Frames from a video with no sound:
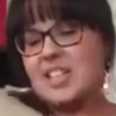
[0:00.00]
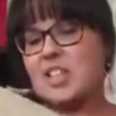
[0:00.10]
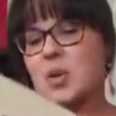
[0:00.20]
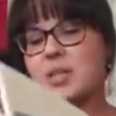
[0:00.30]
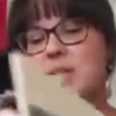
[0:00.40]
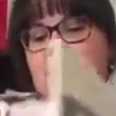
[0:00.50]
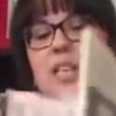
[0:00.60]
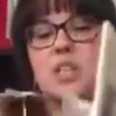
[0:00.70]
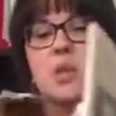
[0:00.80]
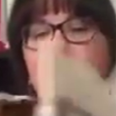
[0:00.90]
So since
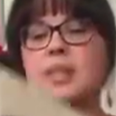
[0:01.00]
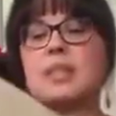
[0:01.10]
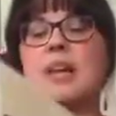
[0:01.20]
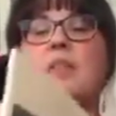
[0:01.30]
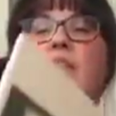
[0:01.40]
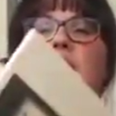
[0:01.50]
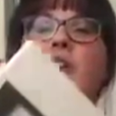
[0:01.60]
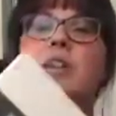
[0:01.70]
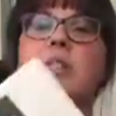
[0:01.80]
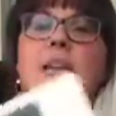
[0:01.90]
he's doing this level
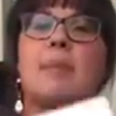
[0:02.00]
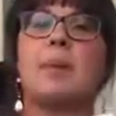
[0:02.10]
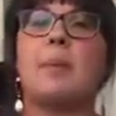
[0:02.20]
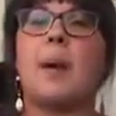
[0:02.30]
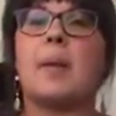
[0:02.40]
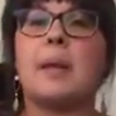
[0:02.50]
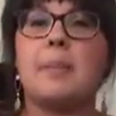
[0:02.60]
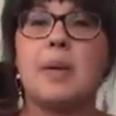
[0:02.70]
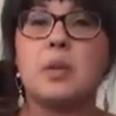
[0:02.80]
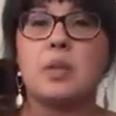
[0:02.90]
first, I'm gonna probably
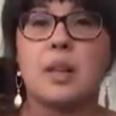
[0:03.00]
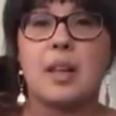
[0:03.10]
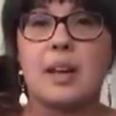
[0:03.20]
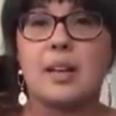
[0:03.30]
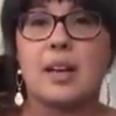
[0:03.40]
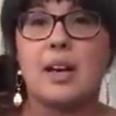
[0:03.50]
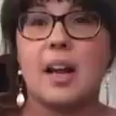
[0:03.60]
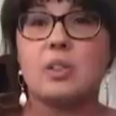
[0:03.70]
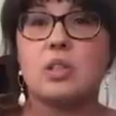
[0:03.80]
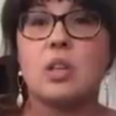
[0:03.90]
be using a lot of the
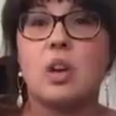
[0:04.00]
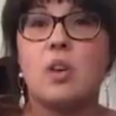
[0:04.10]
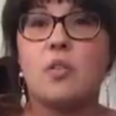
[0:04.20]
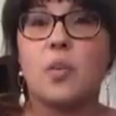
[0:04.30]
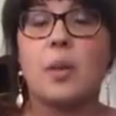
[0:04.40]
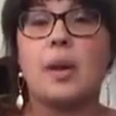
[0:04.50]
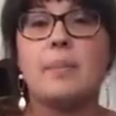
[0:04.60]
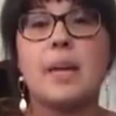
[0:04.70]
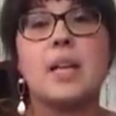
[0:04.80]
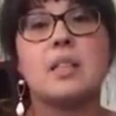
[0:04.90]
cutouts for when
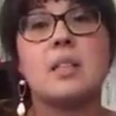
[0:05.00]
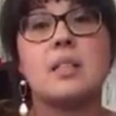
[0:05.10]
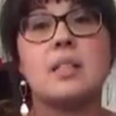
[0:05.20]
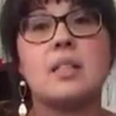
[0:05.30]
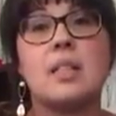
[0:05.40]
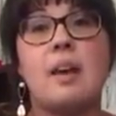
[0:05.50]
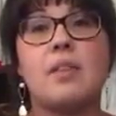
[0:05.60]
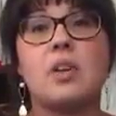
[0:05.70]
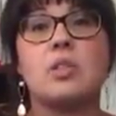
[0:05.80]
Mia does this level.